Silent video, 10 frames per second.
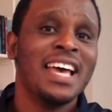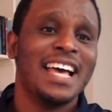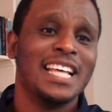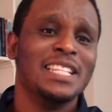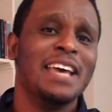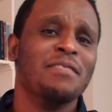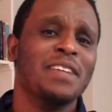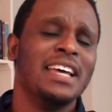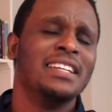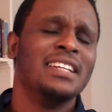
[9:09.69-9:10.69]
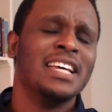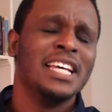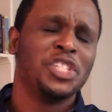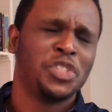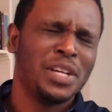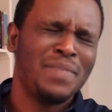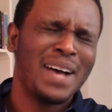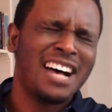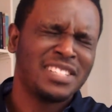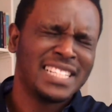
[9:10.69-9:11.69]
and strip
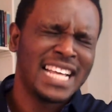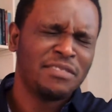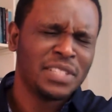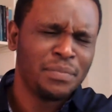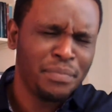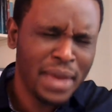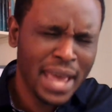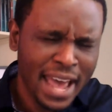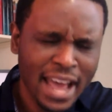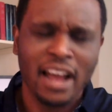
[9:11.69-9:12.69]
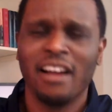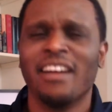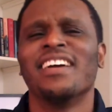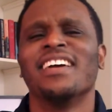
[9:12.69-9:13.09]
ourselves bare.